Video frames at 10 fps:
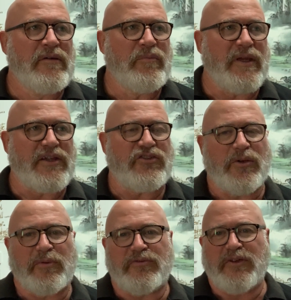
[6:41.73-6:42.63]
being
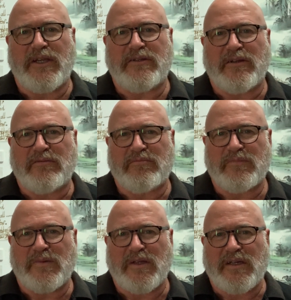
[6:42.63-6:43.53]
super fit
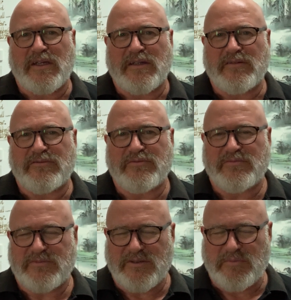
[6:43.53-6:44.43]
and,
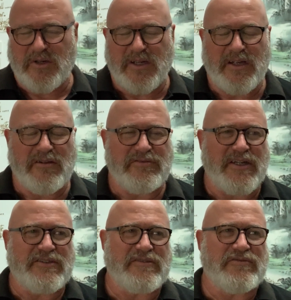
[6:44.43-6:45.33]
to my
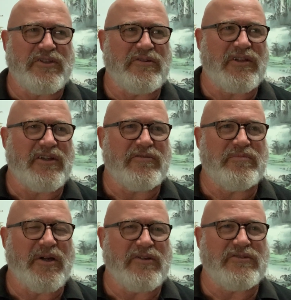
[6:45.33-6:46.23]
old-fashioned view, a lot of
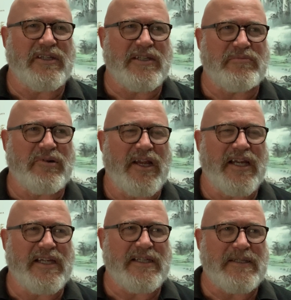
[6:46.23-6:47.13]
boasting and
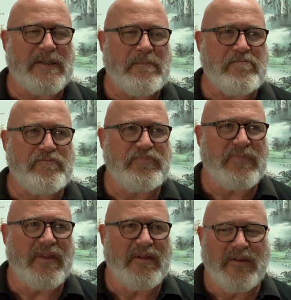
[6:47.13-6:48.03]
bragging,
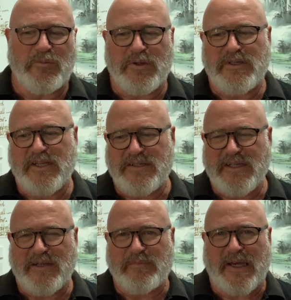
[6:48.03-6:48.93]
we need to
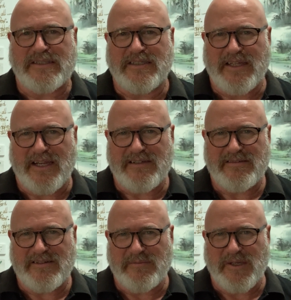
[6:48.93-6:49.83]
get back to that,
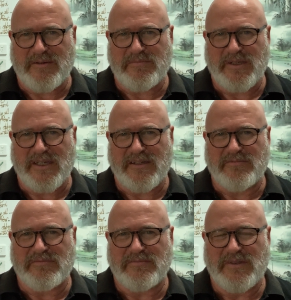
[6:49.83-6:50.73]
about being